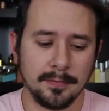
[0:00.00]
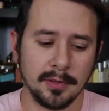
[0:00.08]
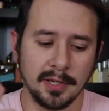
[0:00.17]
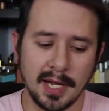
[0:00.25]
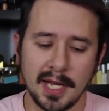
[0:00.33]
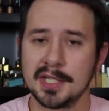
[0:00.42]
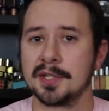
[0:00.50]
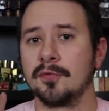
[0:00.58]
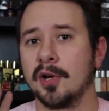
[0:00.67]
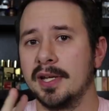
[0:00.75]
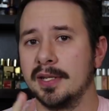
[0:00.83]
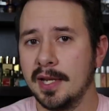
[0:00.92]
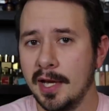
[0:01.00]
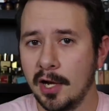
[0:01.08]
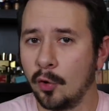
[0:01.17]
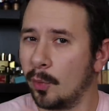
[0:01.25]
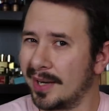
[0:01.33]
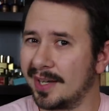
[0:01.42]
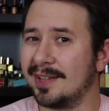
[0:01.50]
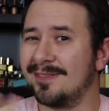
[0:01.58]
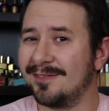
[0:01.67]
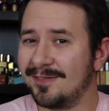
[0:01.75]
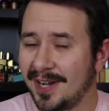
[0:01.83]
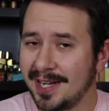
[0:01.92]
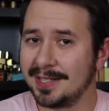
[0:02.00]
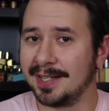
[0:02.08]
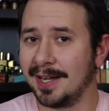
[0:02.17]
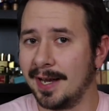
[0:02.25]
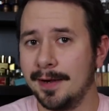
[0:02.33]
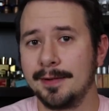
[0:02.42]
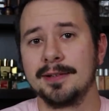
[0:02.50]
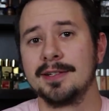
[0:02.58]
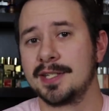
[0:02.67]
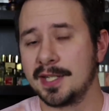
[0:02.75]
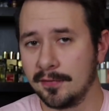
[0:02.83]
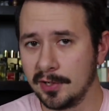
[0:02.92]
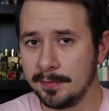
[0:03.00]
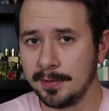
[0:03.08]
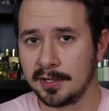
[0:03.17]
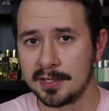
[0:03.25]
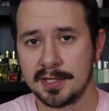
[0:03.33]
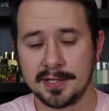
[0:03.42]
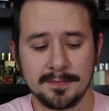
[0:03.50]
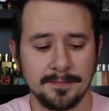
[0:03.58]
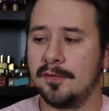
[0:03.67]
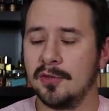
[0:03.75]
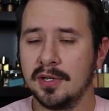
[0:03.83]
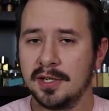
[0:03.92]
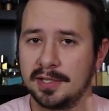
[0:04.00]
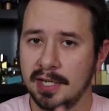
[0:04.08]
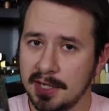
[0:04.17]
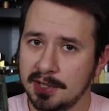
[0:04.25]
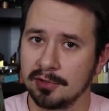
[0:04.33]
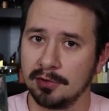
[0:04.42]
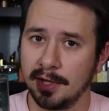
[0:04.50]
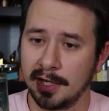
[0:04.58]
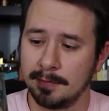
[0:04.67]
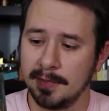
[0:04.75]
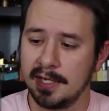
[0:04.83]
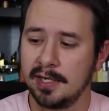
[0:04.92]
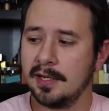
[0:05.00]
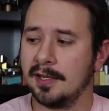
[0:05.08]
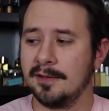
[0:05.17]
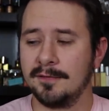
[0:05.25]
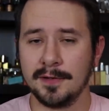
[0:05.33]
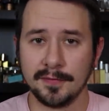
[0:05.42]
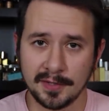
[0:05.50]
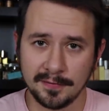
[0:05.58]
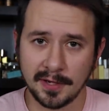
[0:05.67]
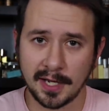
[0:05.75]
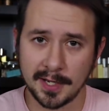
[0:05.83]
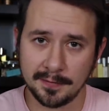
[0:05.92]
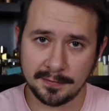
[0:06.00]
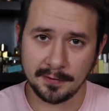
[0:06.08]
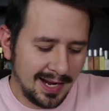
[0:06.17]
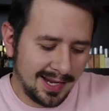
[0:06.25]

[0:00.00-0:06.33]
But as of right now, what I can find it at, $70. If you get a tester like me, $55.